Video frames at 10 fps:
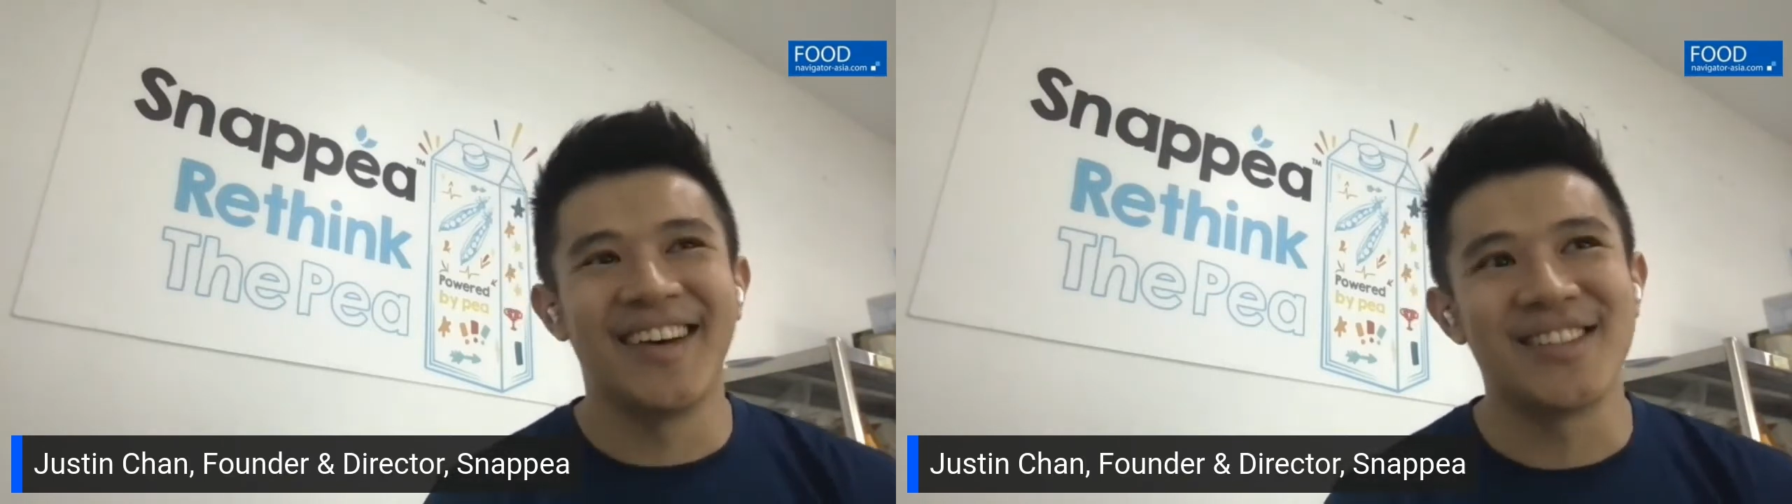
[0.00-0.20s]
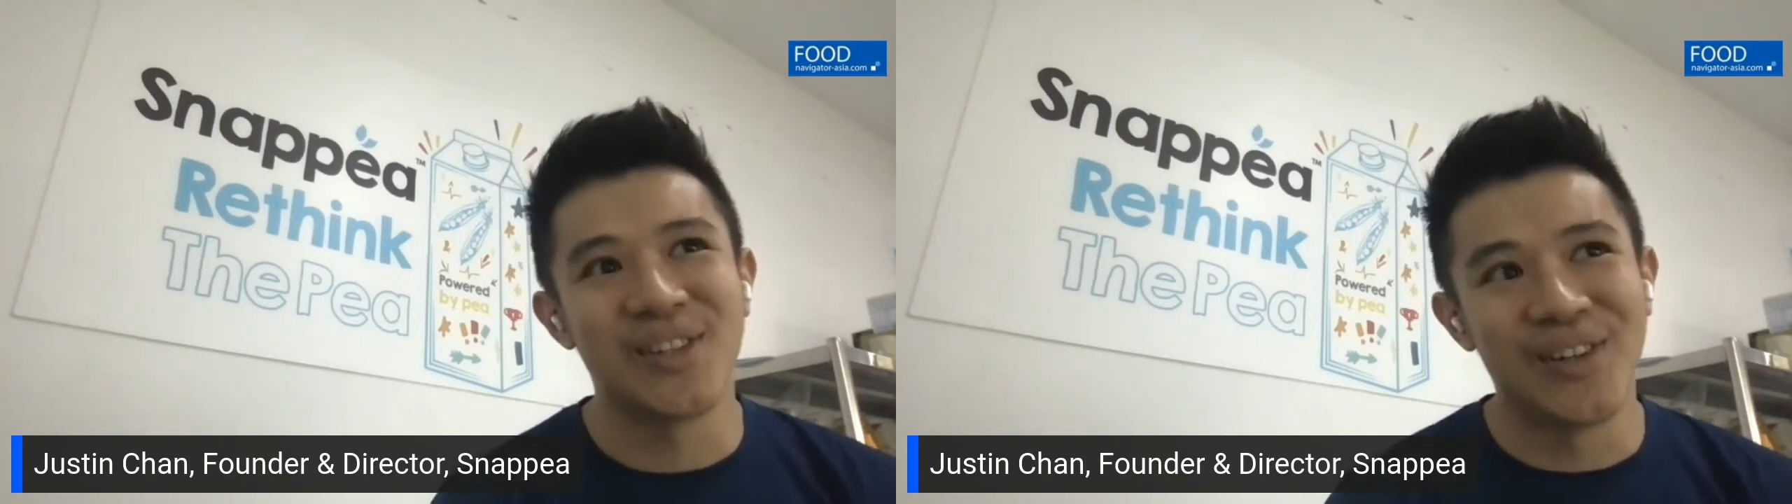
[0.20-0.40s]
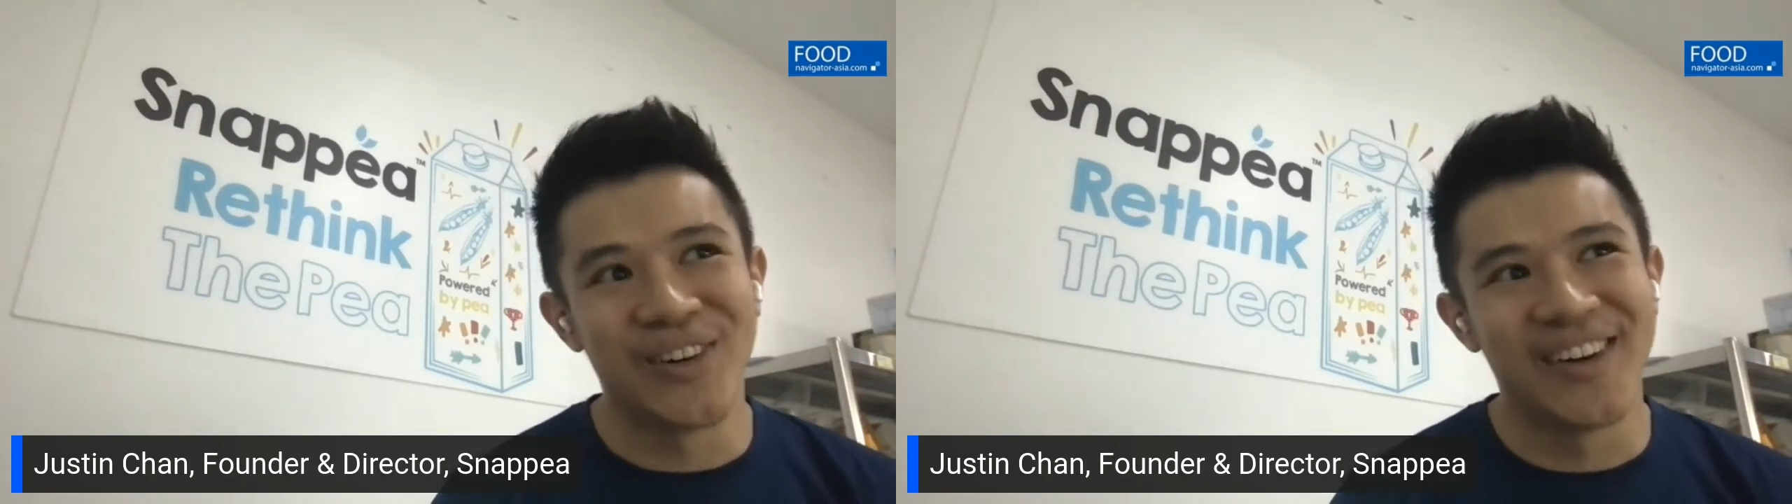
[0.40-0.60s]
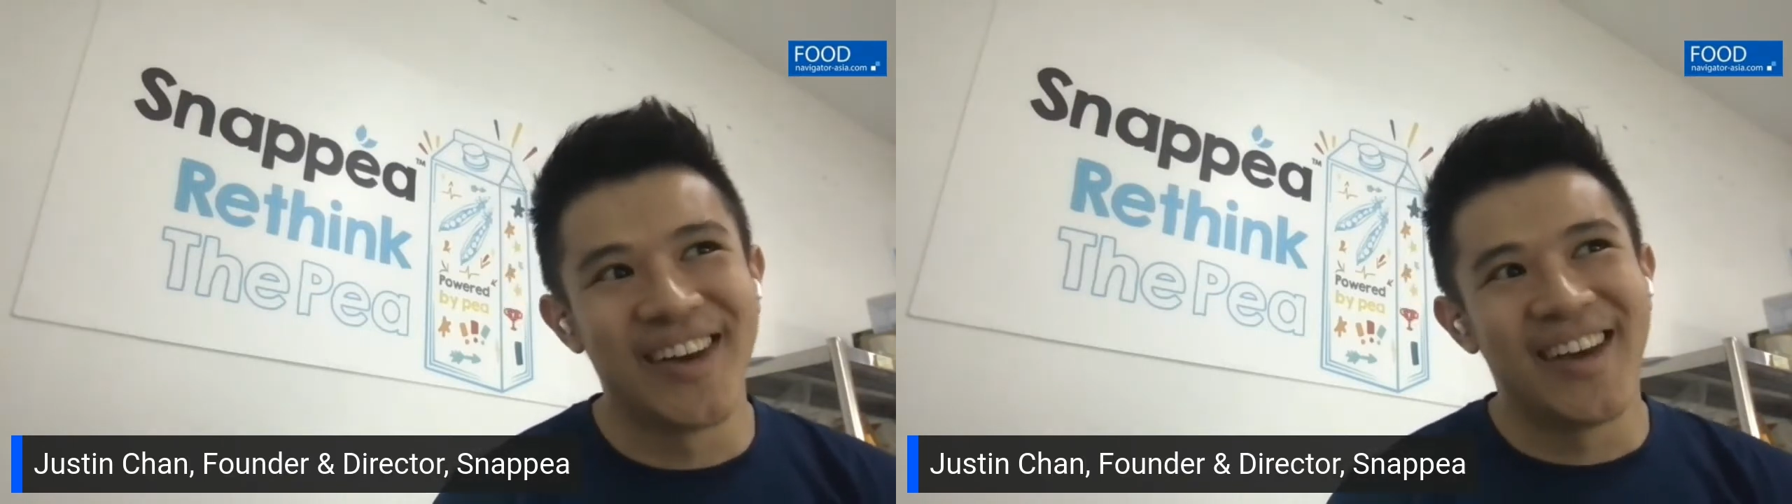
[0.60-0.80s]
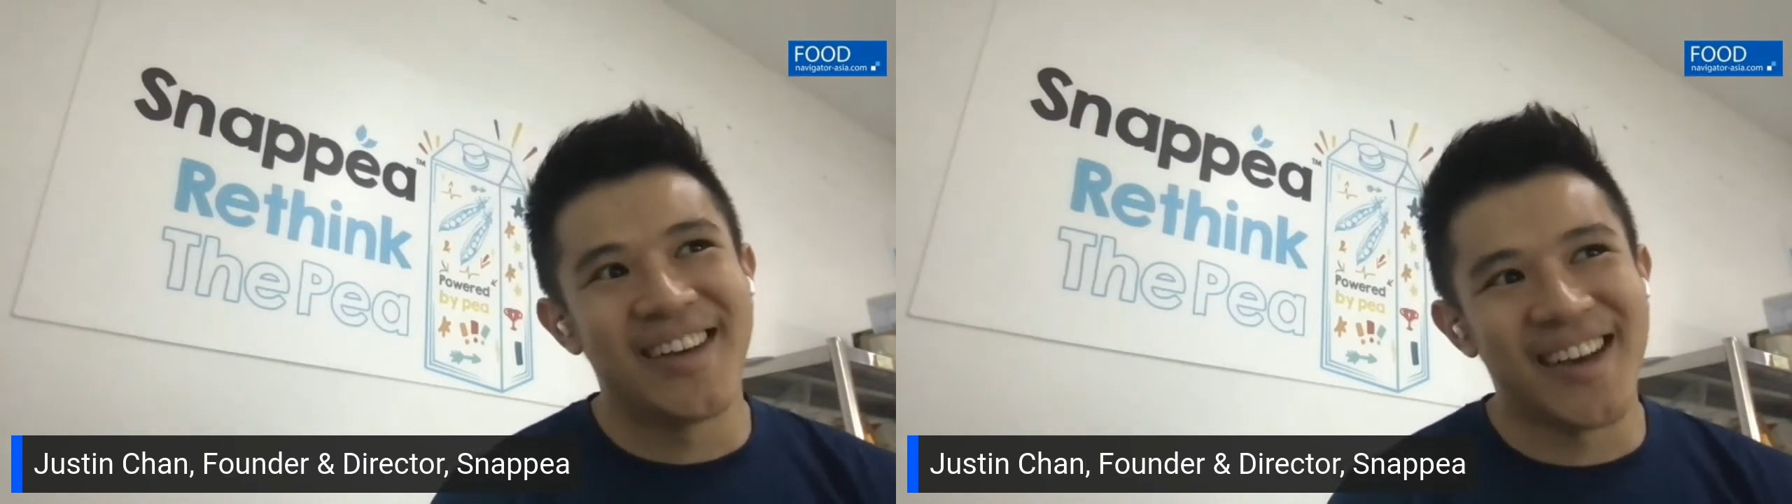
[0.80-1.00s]
So
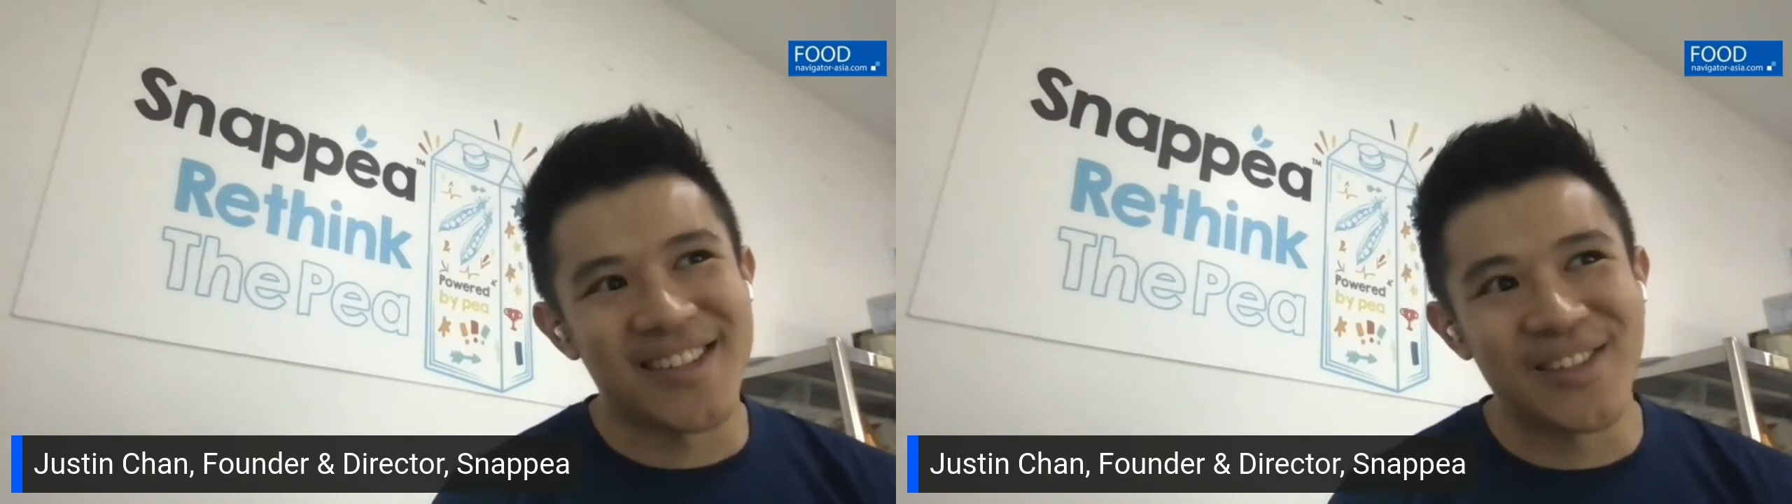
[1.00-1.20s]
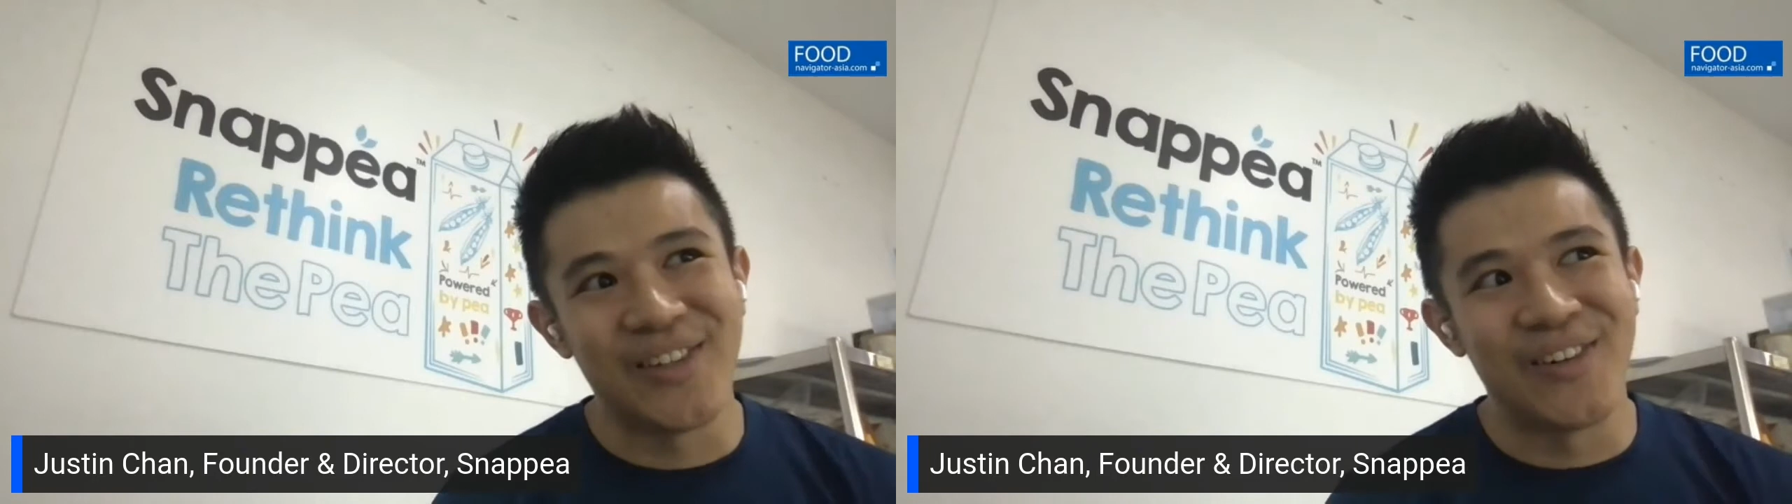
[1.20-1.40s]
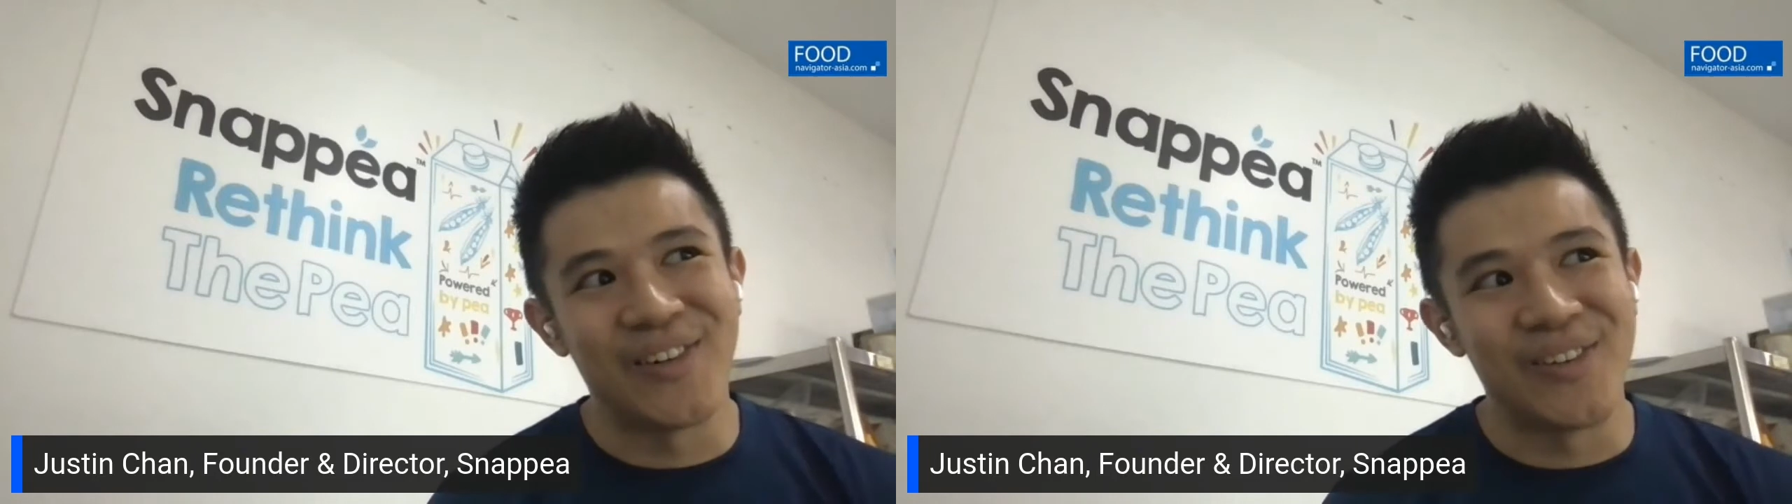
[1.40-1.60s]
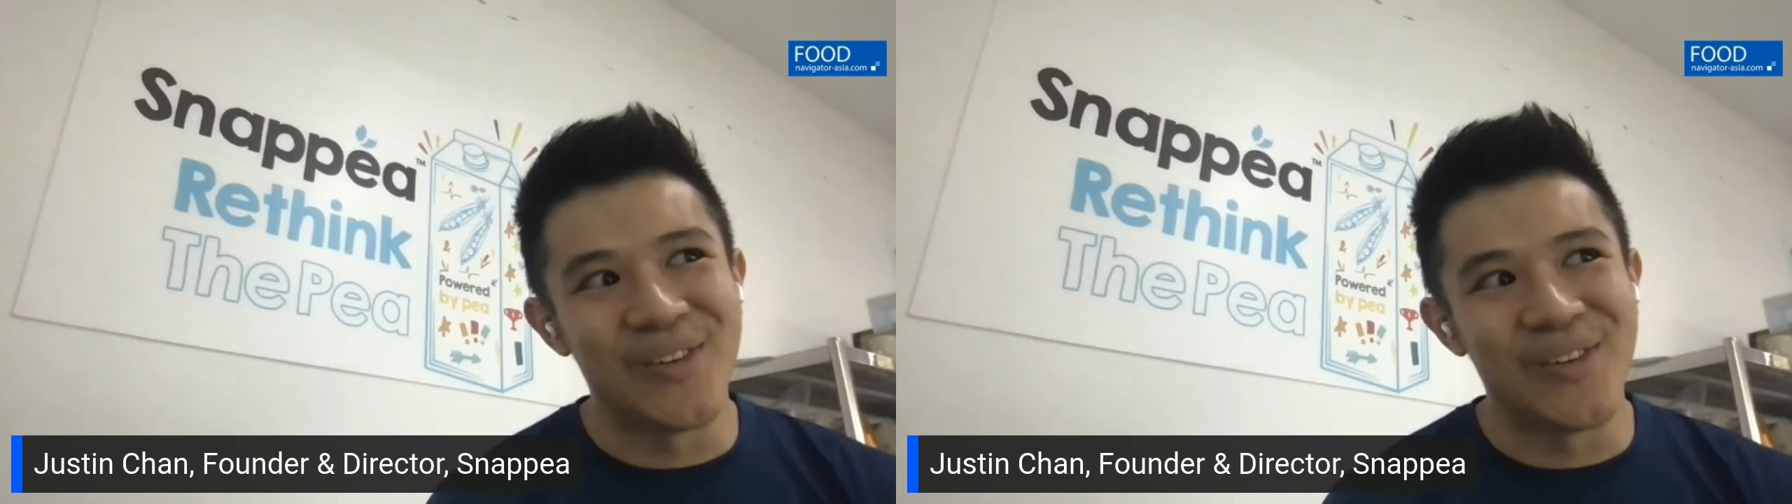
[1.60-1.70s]
we